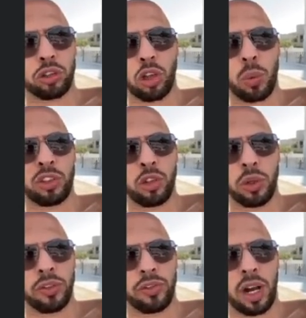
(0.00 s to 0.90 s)
There's always a new
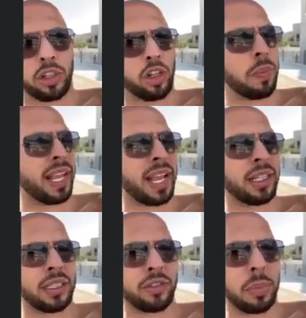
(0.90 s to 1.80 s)
one to. You can make
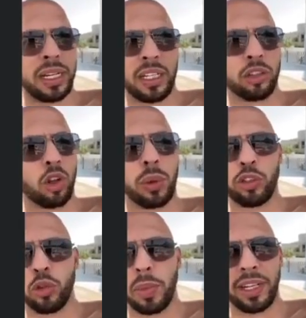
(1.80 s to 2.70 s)
endless money. There's always
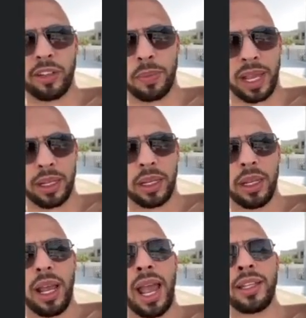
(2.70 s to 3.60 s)
new money to make.
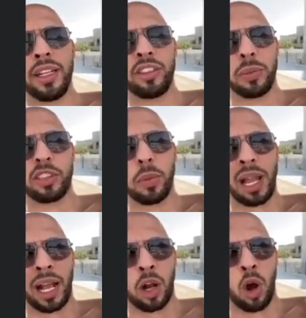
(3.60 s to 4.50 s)
Hedonism is a
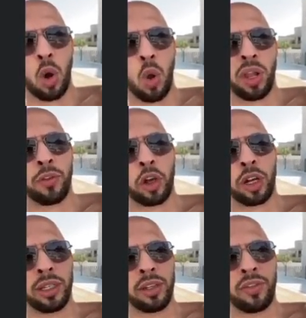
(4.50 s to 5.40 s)
black hole, and if you're going
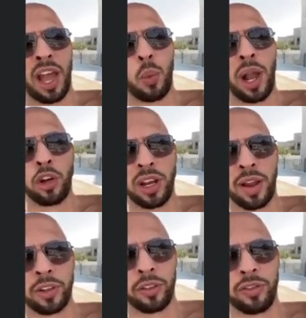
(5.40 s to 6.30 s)
to live that way, you're
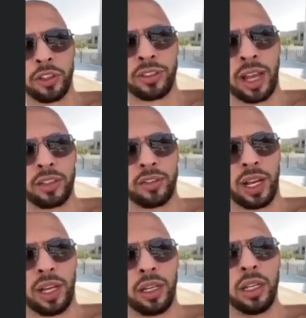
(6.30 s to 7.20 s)
never going to feel satisfied.